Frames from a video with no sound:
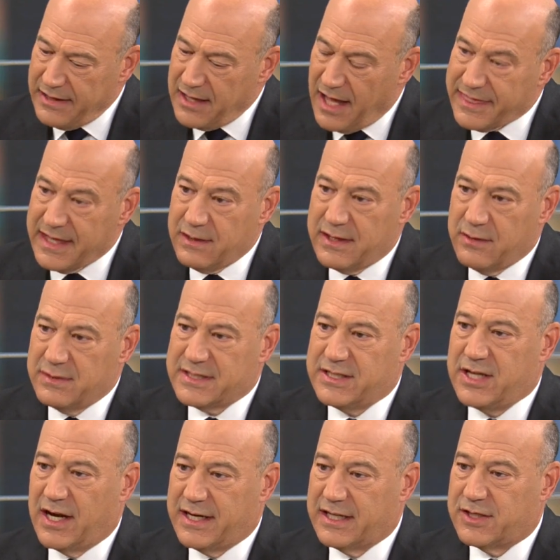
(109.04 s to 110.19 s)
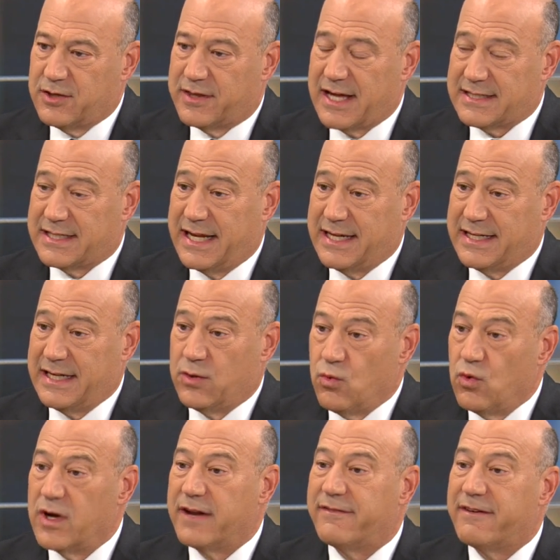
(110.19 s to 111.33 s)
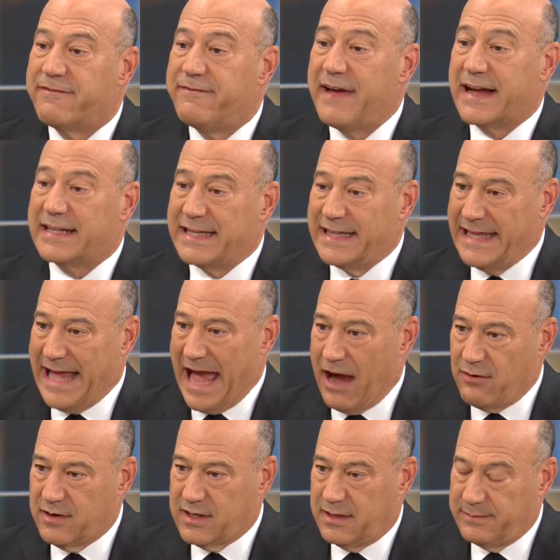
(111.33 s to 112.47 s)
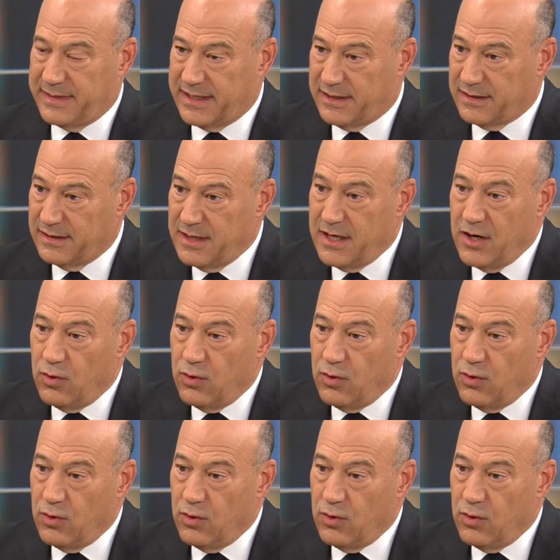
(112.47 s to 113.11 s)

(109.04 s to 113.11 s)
nothing that was done in 2018 would have affected the outcome here.